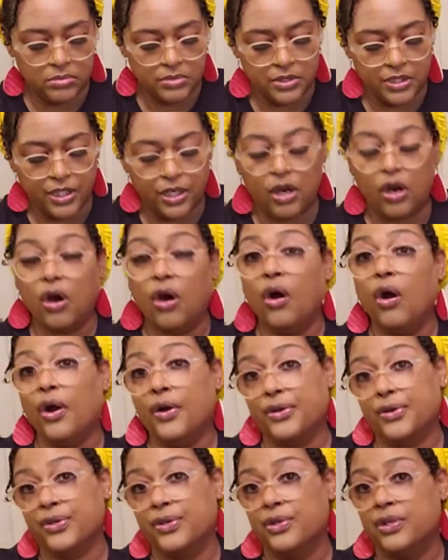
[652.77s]
they're
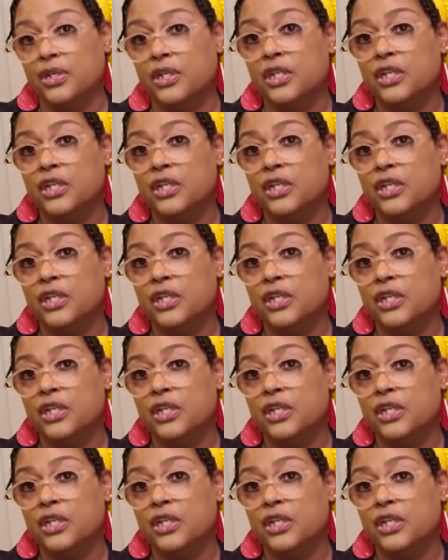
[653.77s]
harder.